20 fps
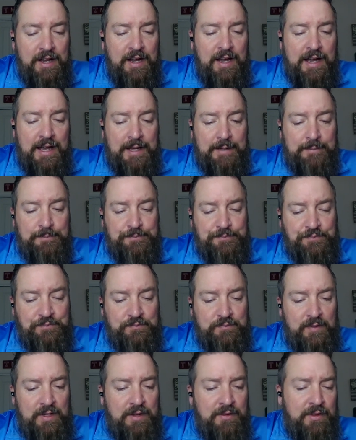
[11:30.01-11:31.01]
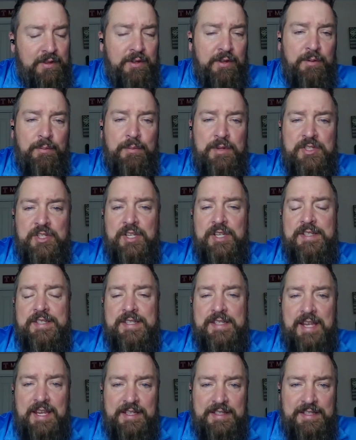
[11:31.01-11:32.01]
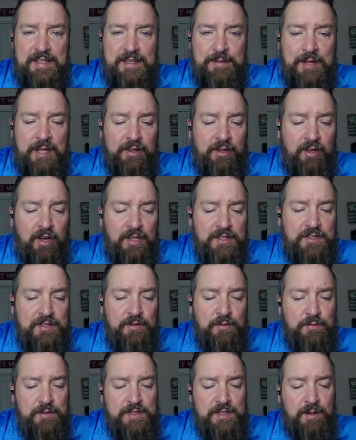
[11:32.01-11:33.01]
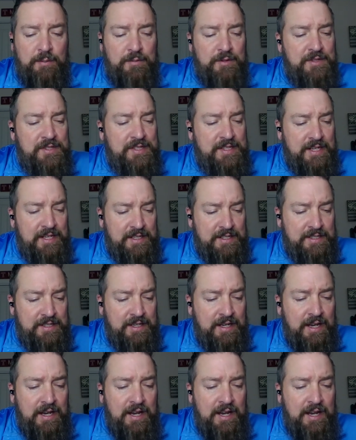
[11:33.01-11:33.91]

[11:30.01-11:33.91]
The Michigan State team they lost to was number 6.